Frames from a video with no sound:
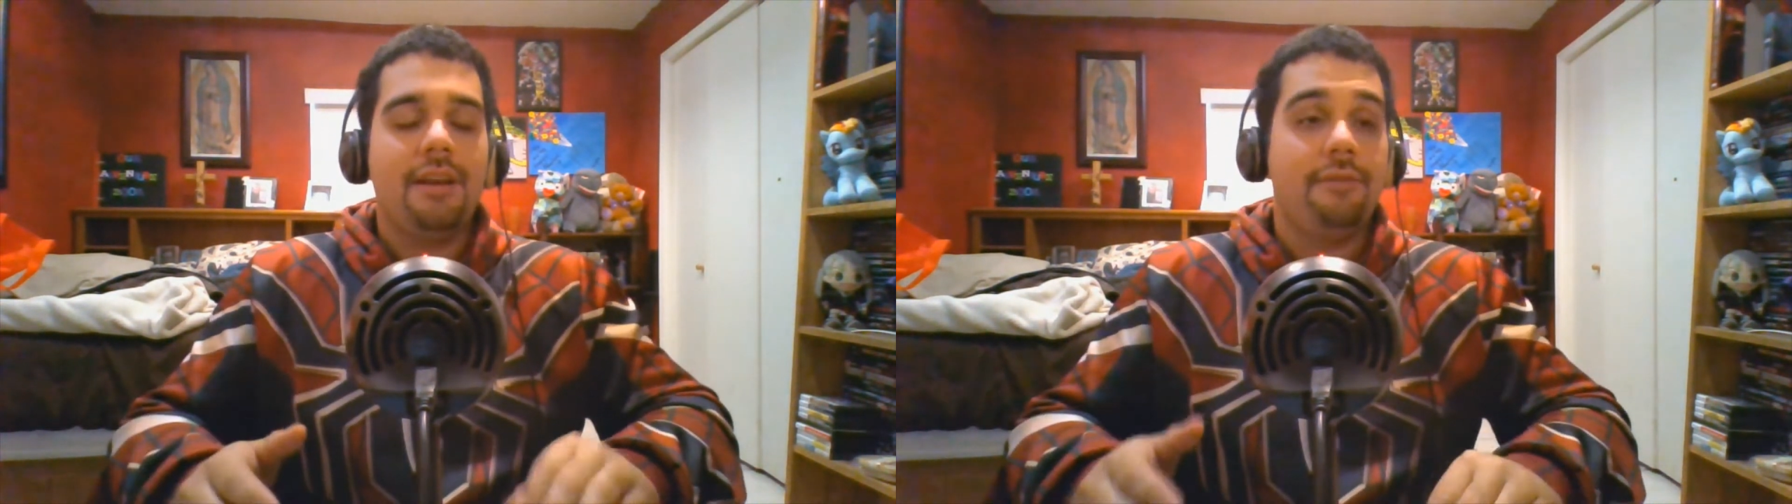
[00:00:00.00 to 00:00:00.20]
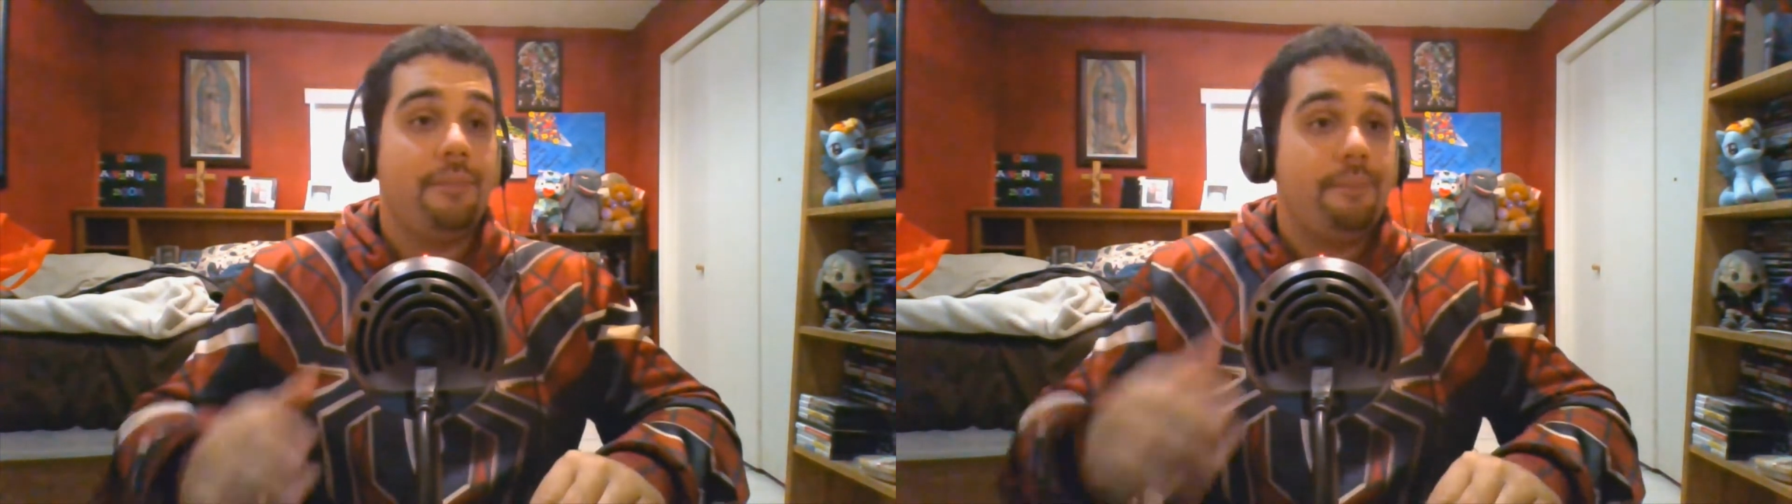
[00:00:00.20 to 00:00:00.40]

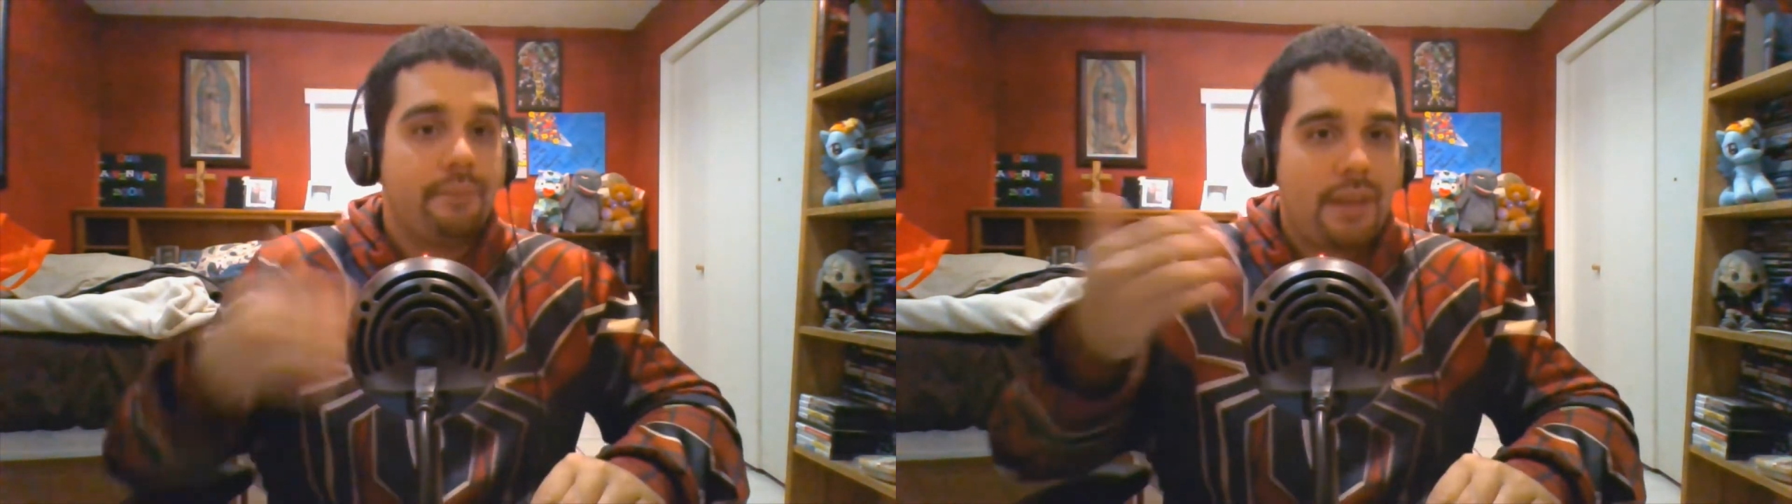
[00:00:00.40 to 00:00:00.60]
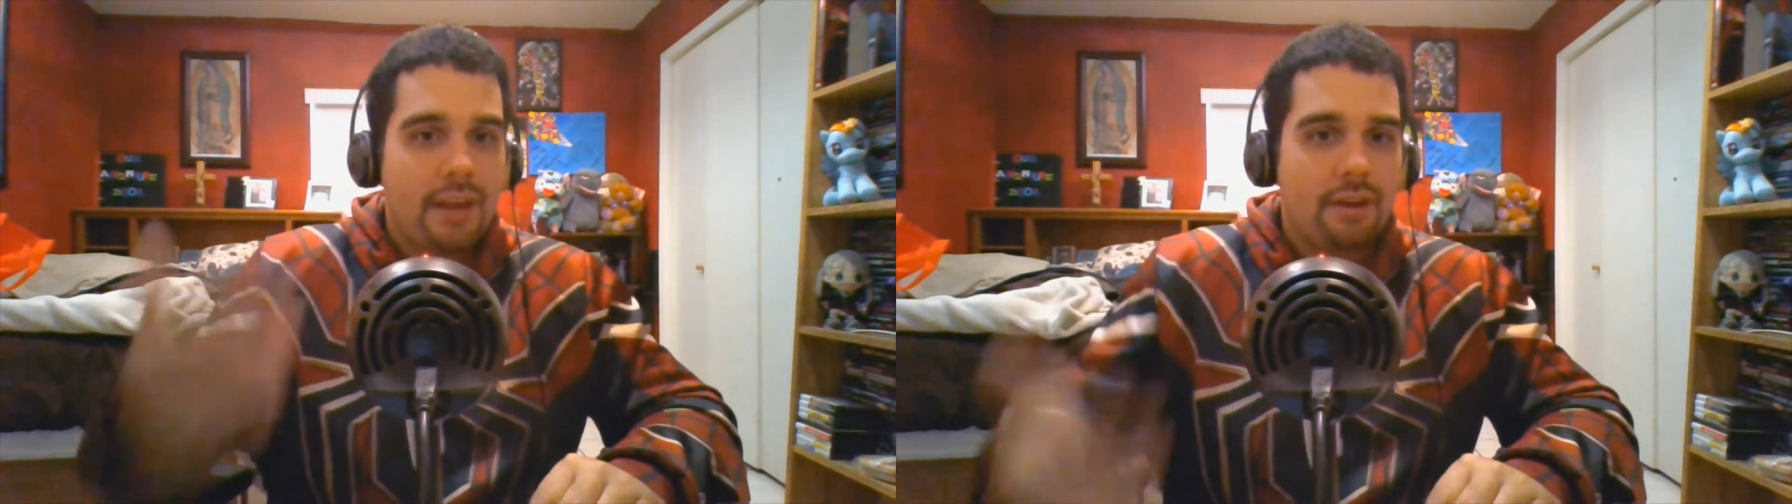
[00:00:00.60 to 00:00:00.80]

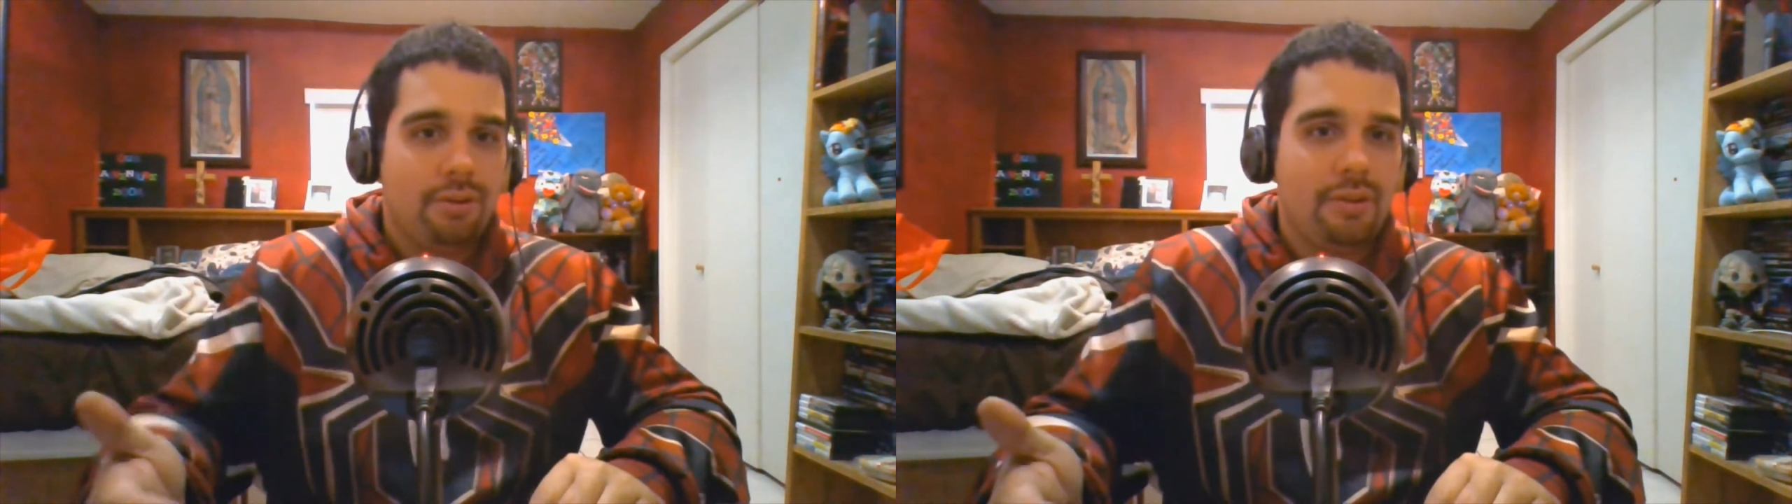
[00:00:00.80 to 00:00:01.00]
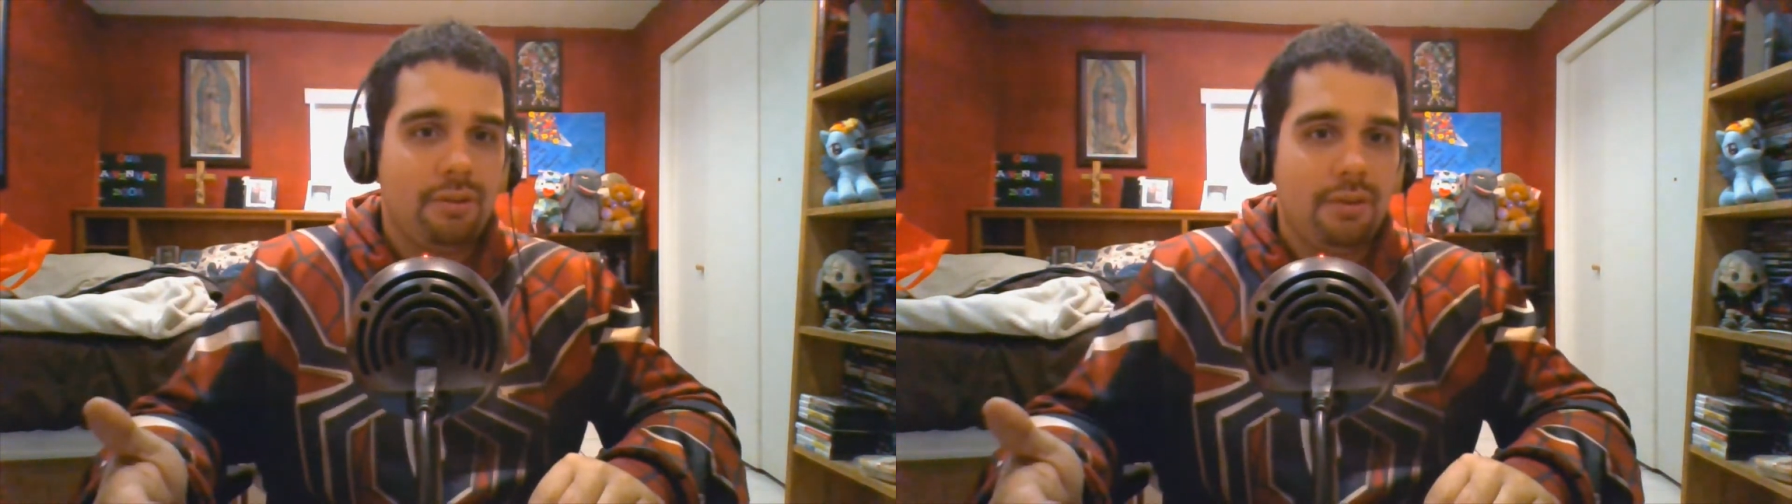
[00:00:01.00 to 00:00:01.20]

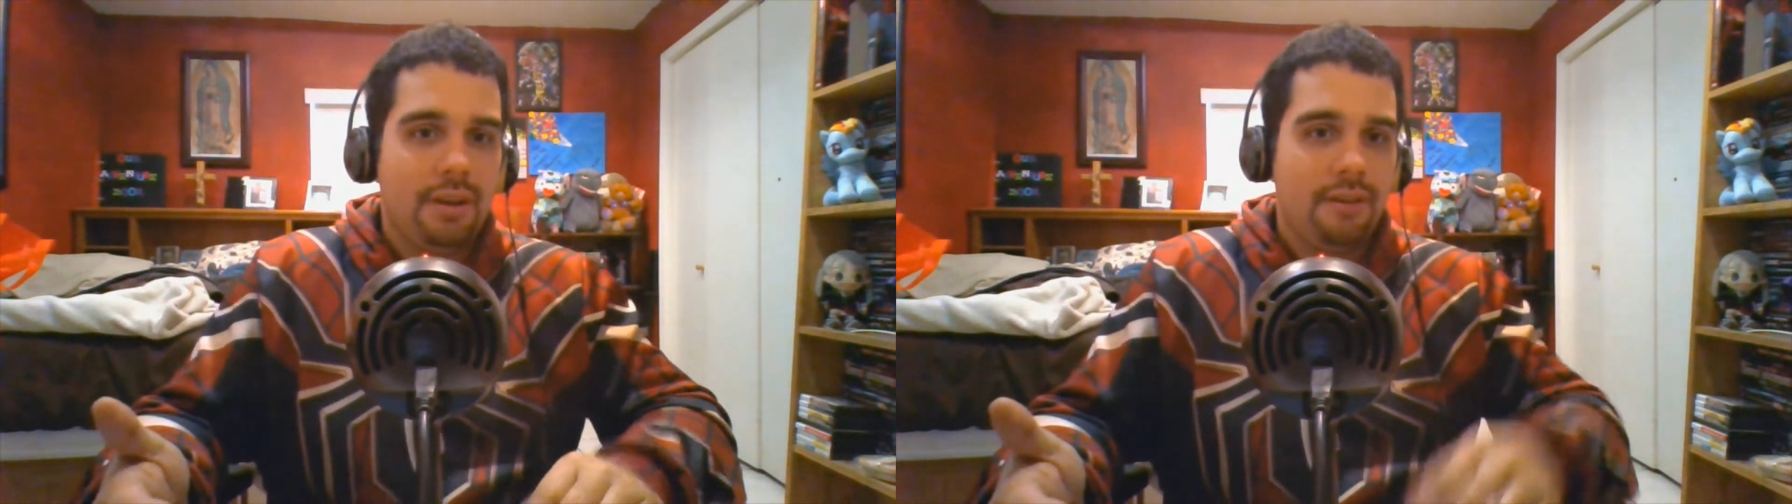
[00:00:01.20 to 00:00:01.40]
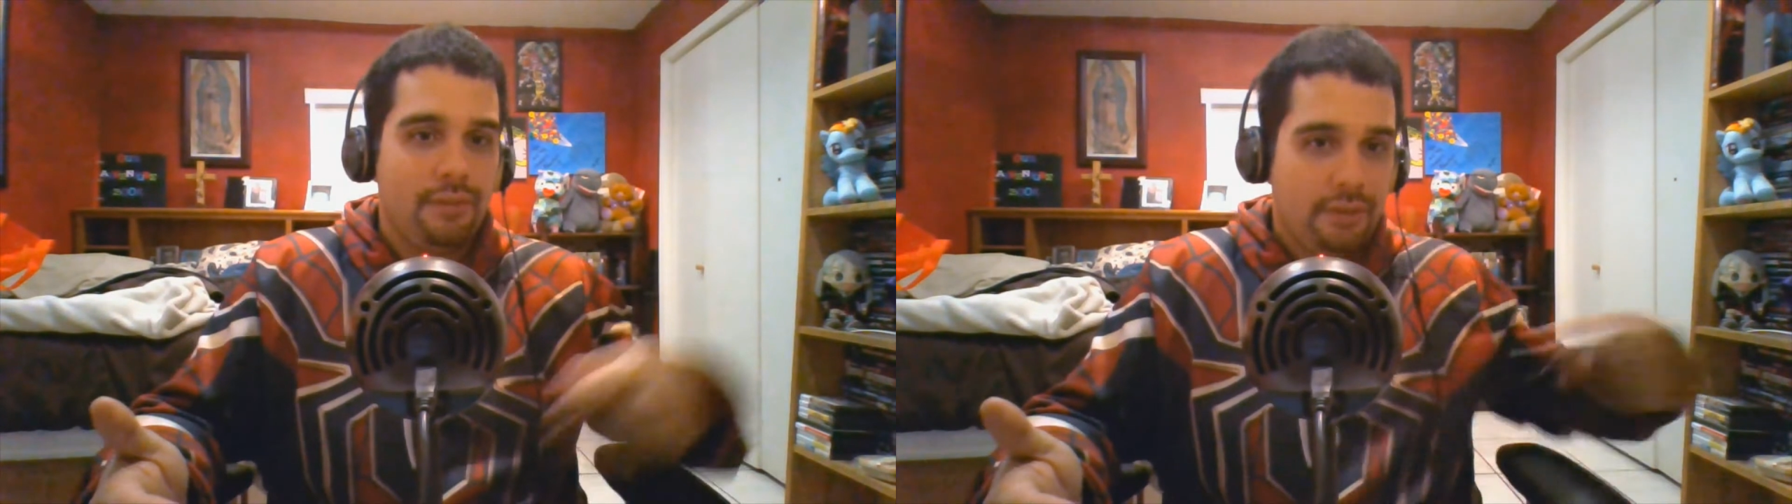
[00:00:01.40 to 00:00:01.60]

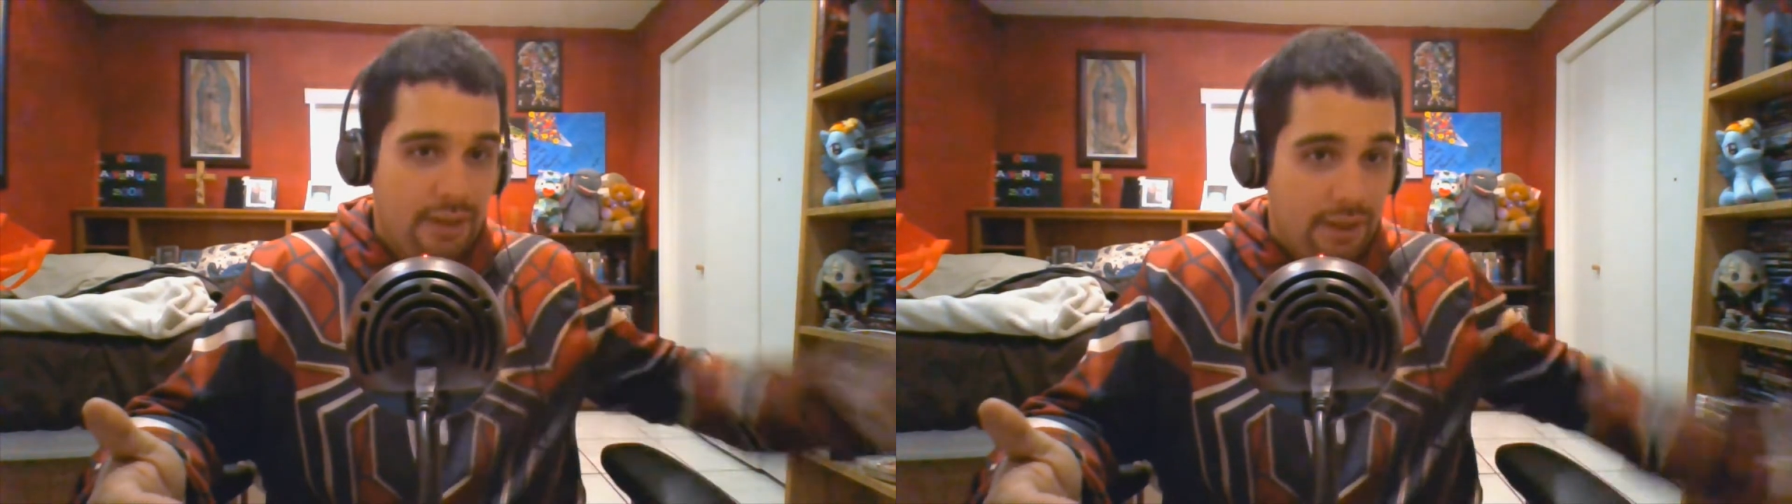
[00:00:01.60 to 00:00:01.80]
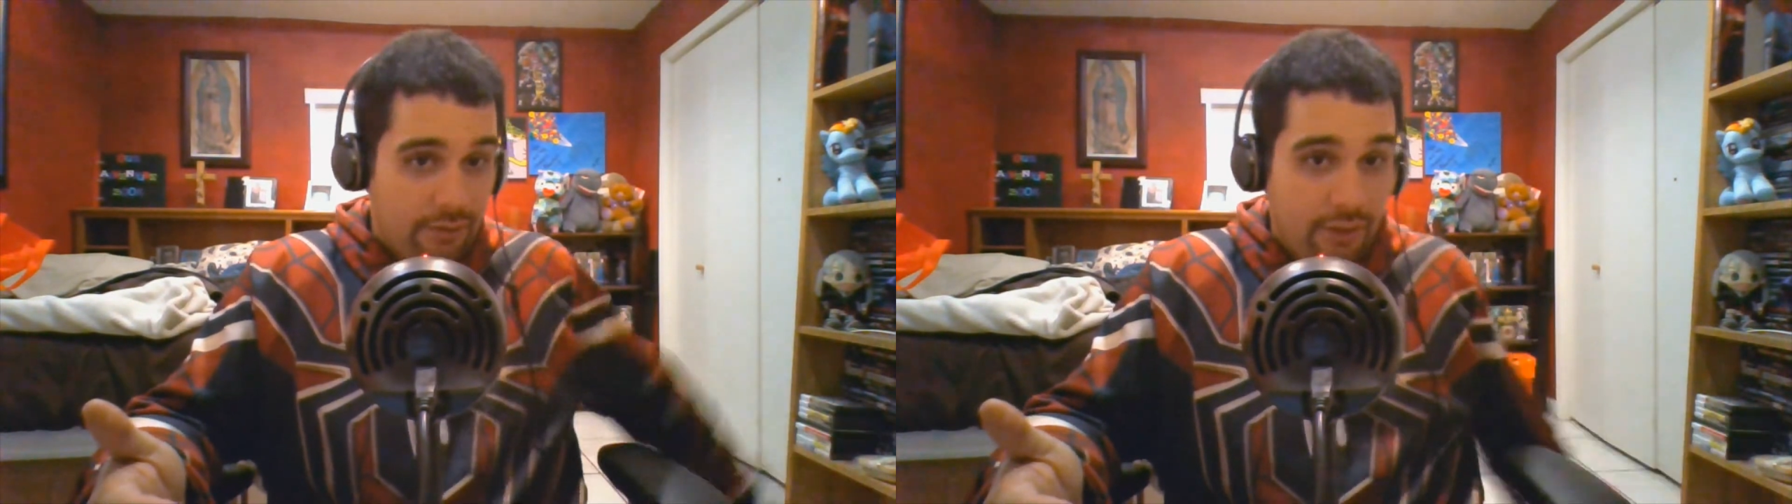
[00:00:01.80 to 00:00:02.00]
he's